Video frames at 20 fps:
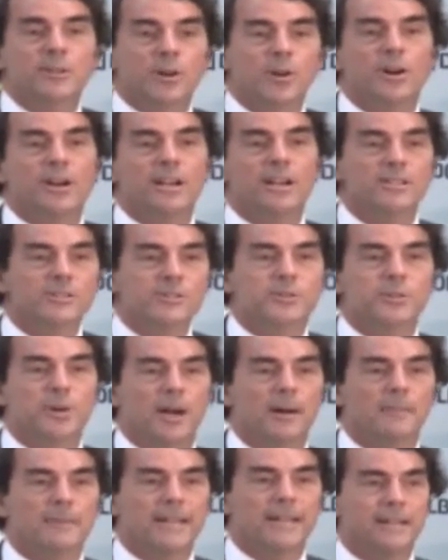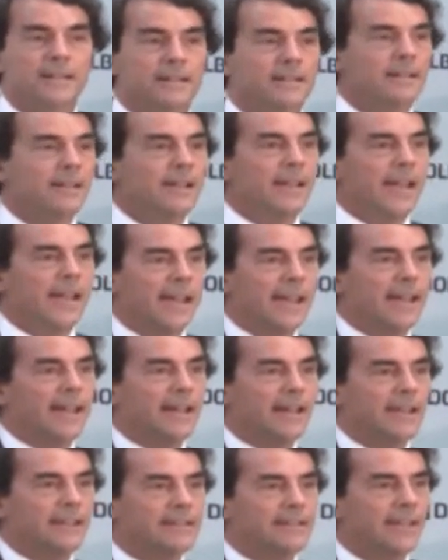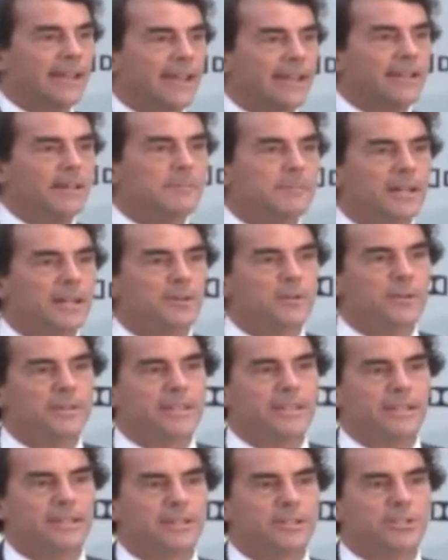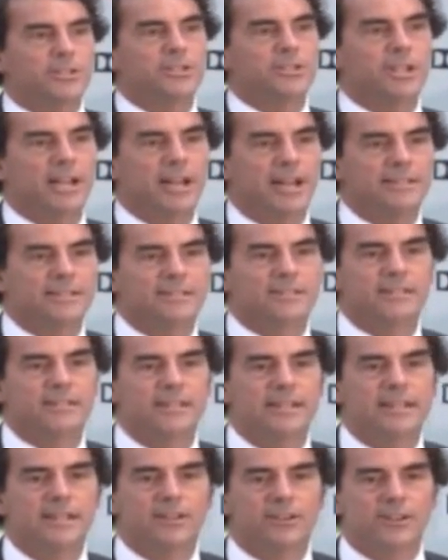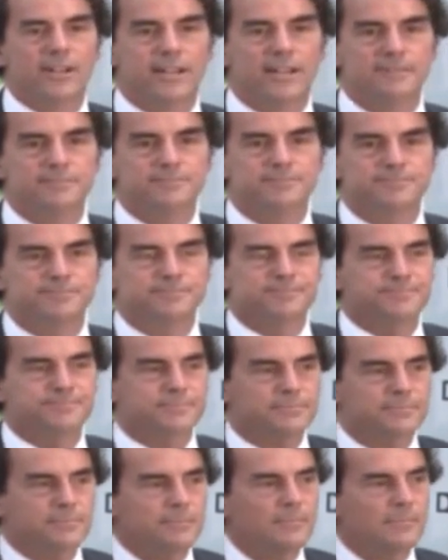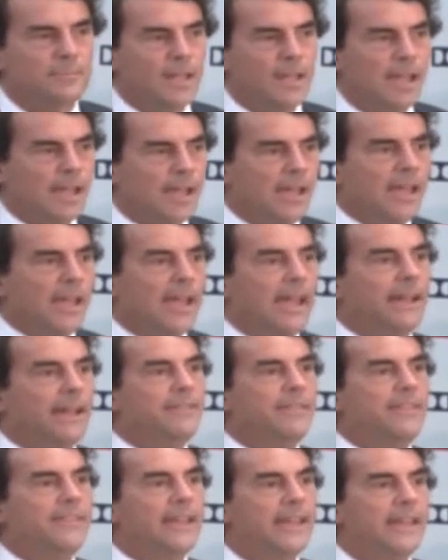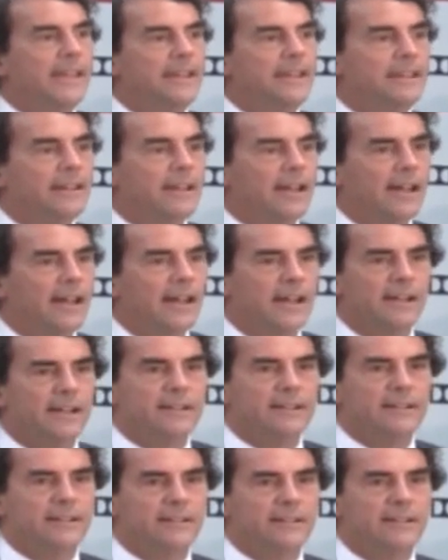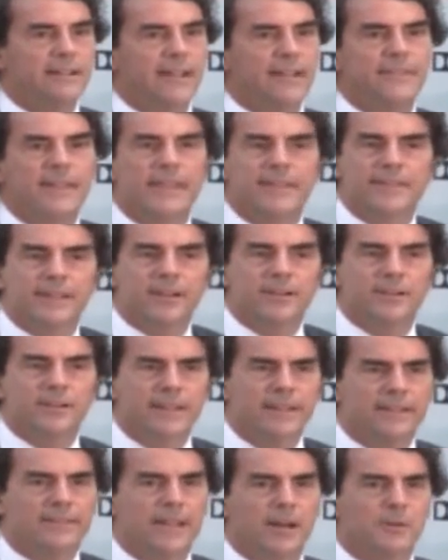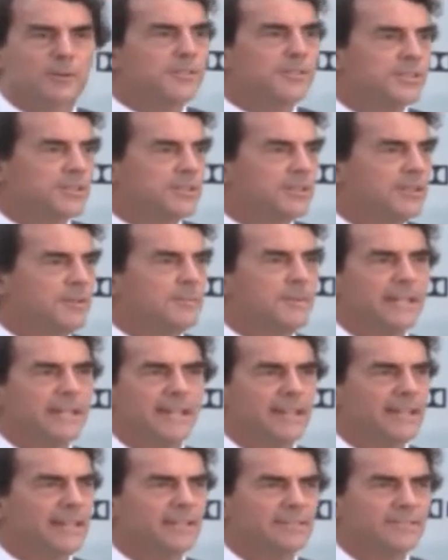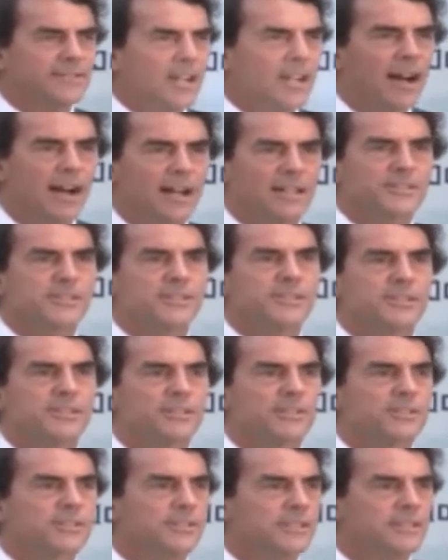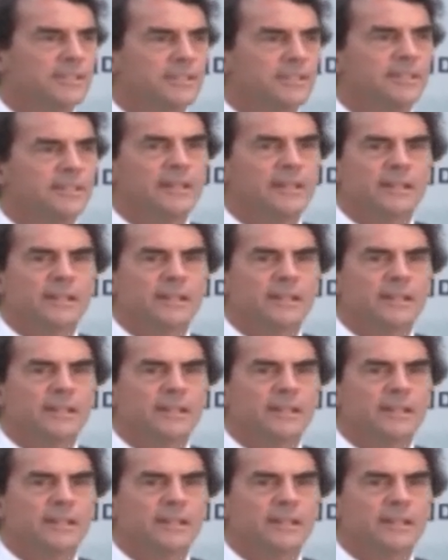noise, drumming, and anybody with an earshot could hear it. And that was sort of the beginning of concerts and